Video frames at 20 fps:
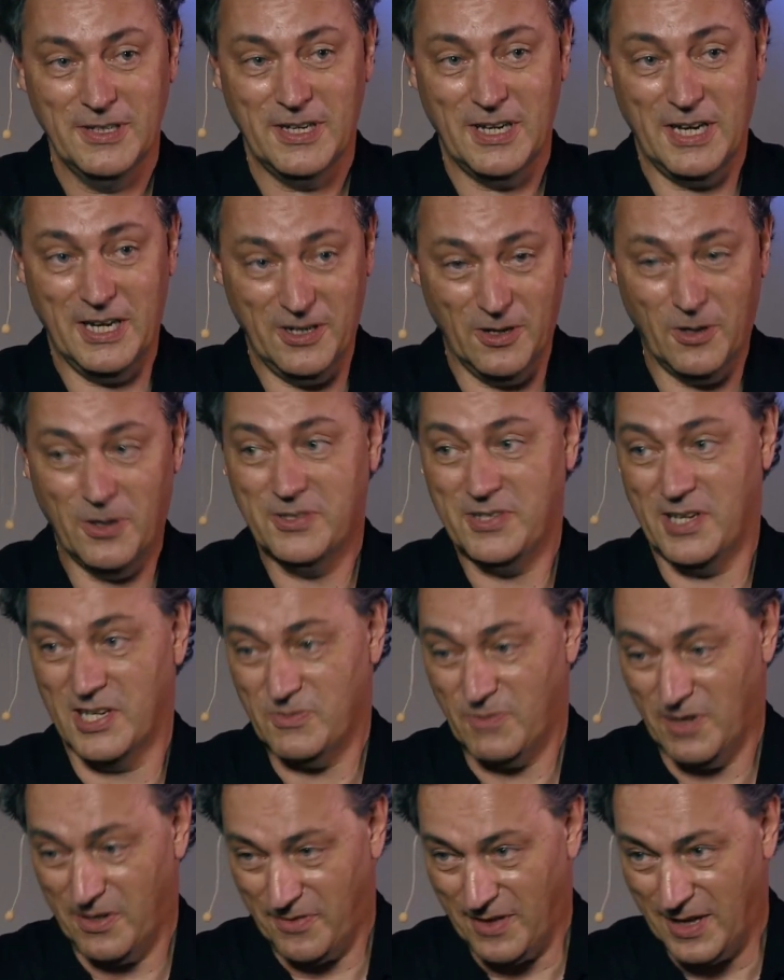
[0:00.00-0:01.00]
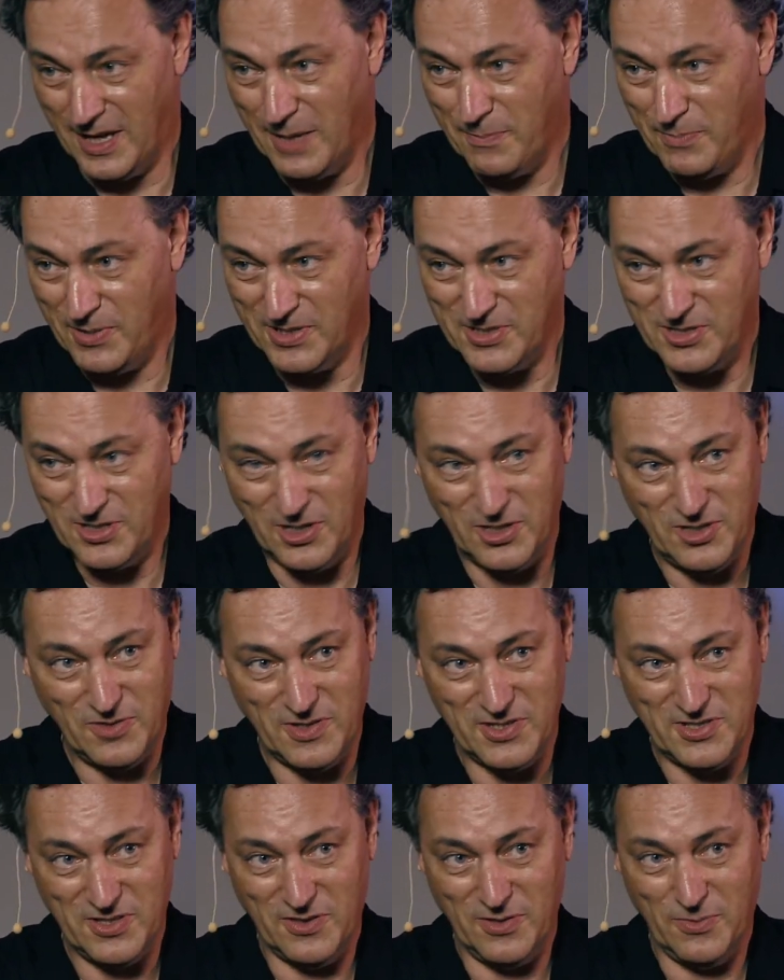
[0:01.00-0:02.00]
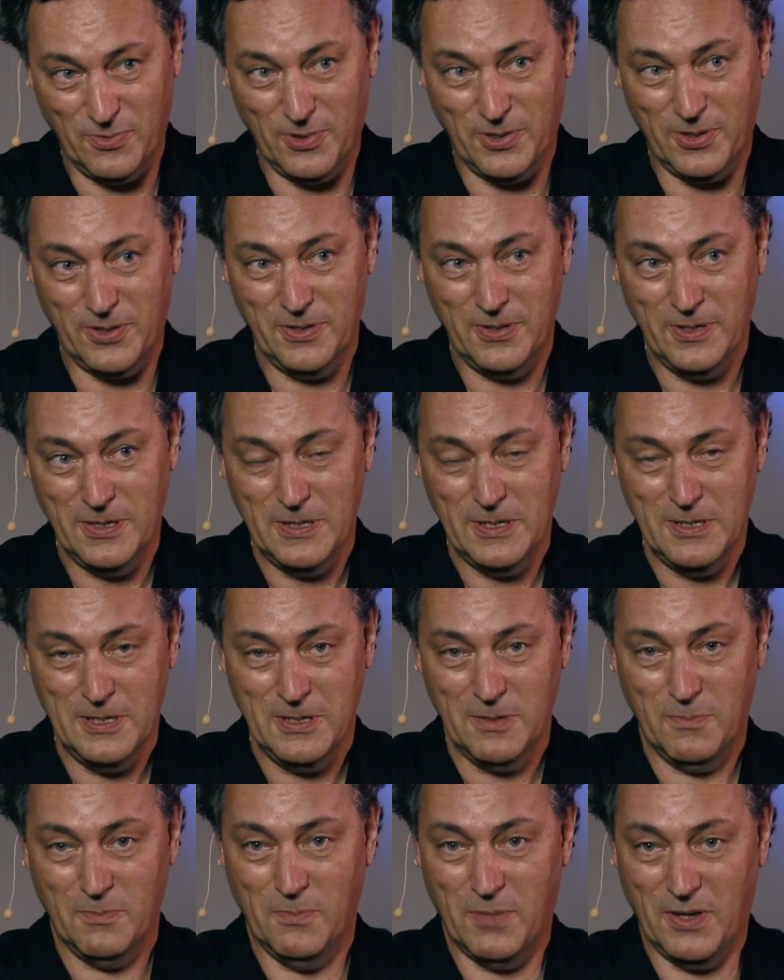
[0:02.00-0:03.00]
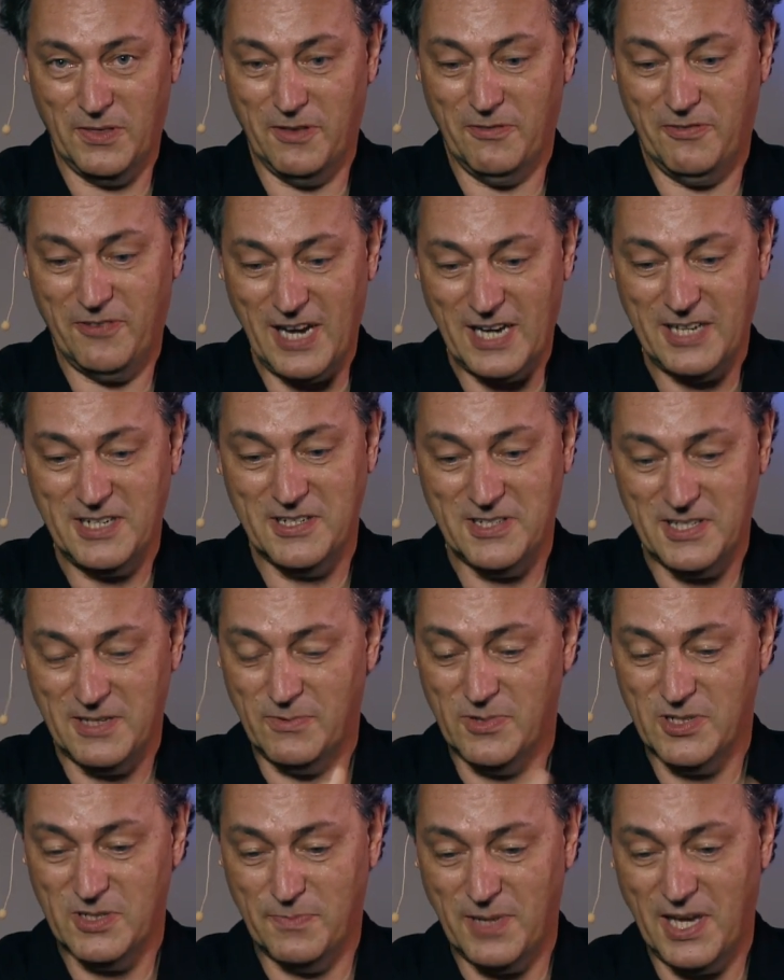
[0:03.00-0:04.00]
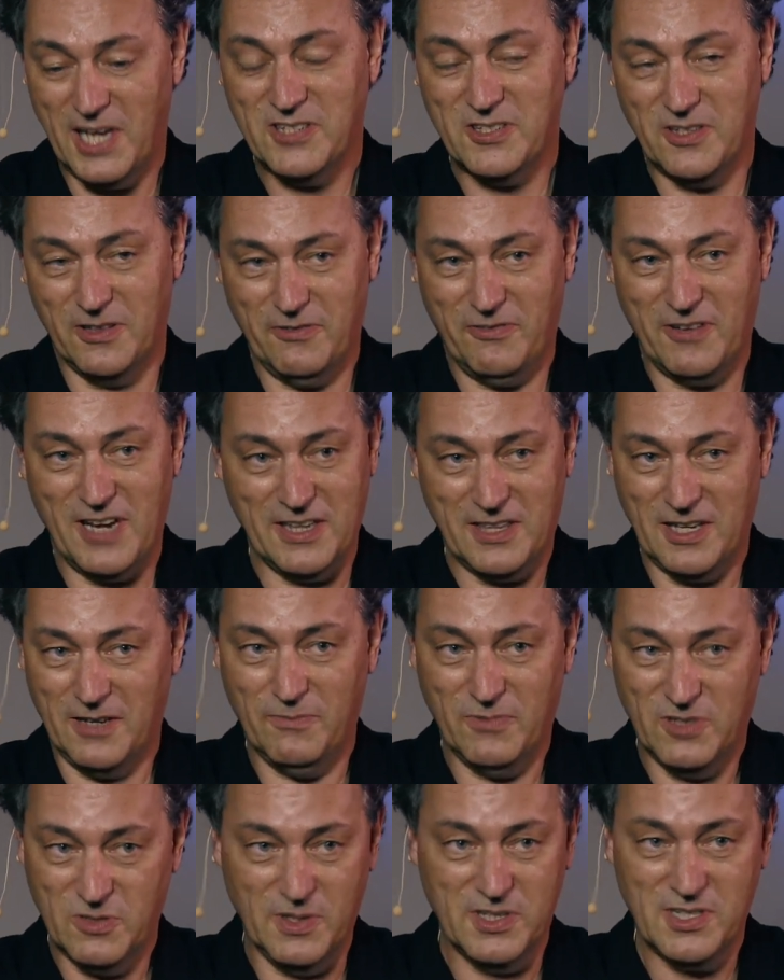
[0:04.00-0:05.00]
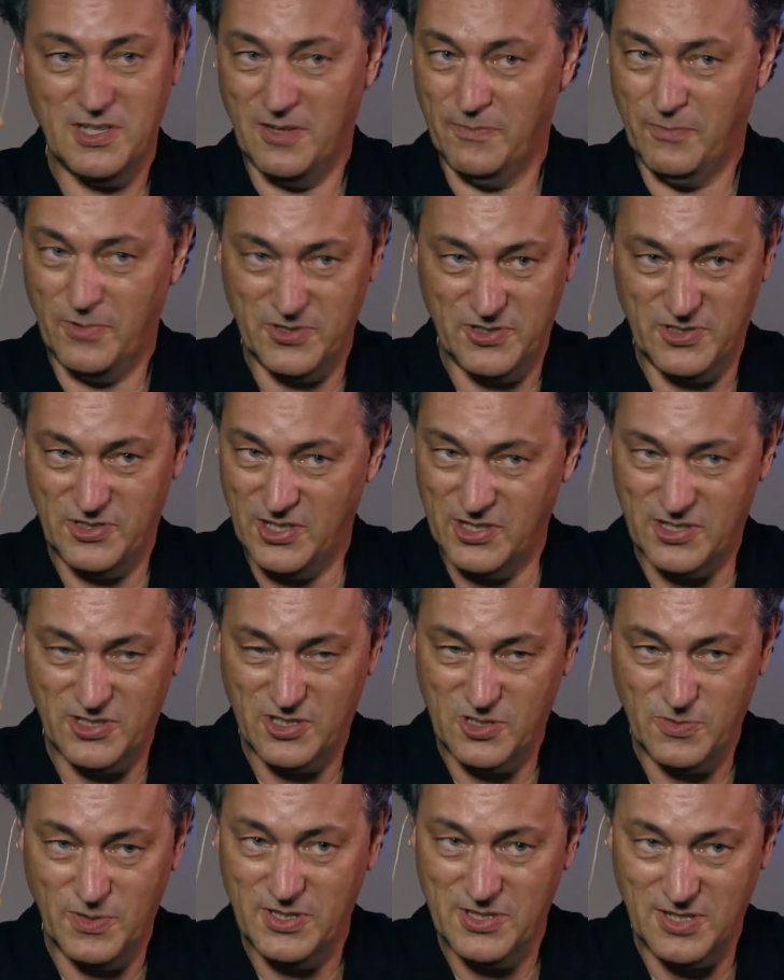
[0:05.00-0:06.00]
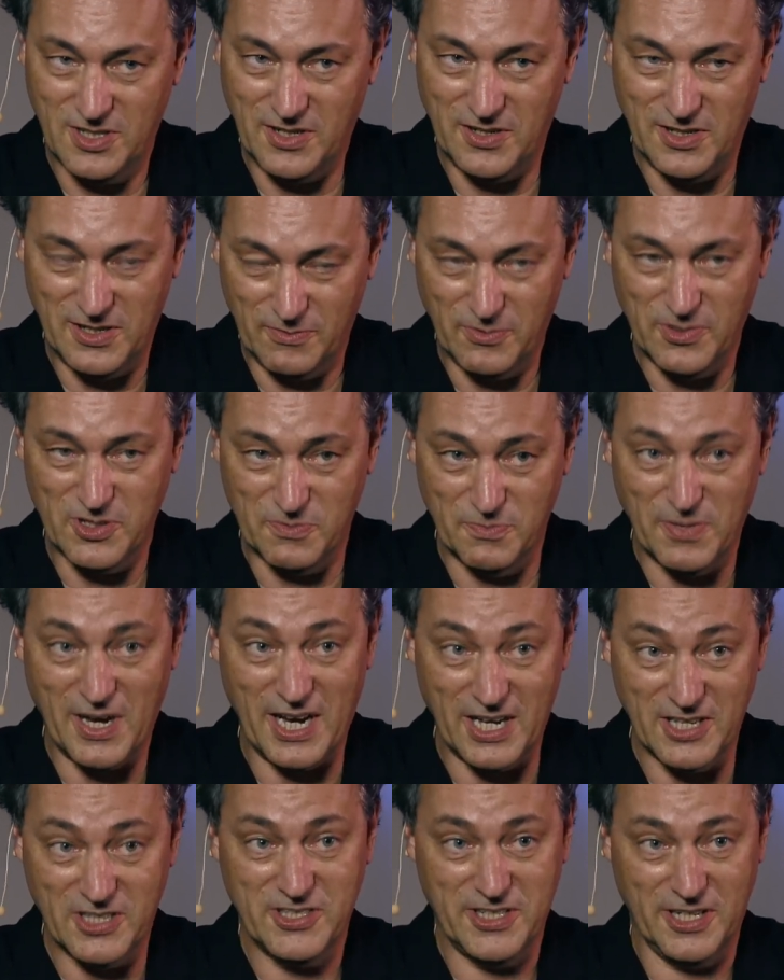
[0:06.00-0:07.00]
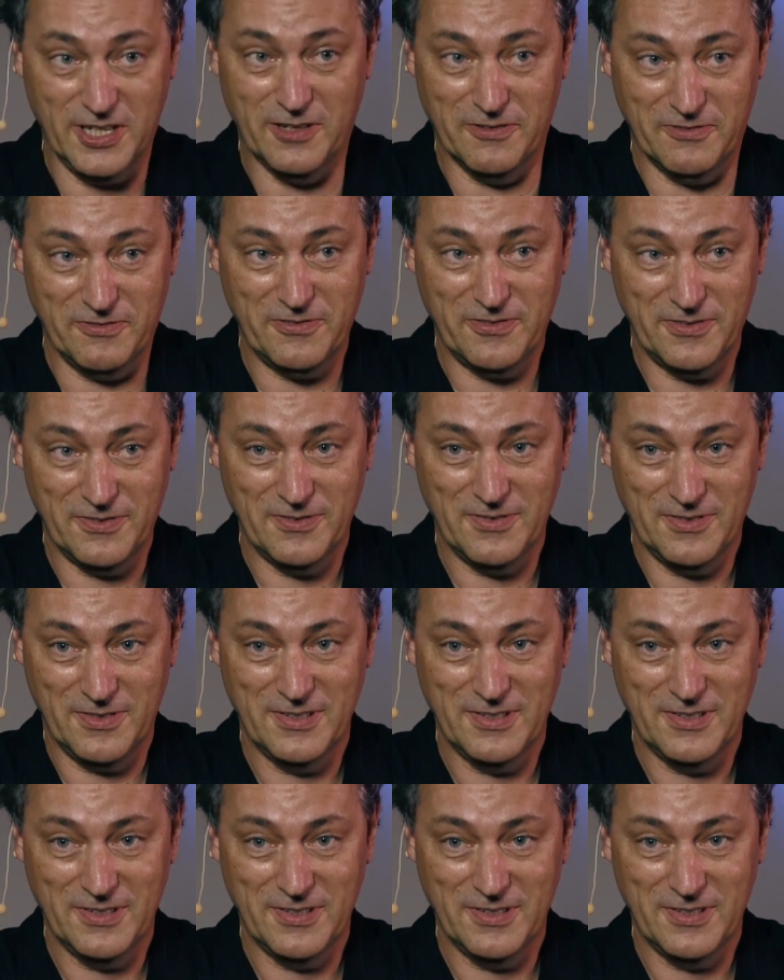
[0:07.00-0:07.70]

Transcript: and also as one of the happiest countries in the world. But the fact is, it was based on the fact that Switzerland was just Switzerland. It was by itself.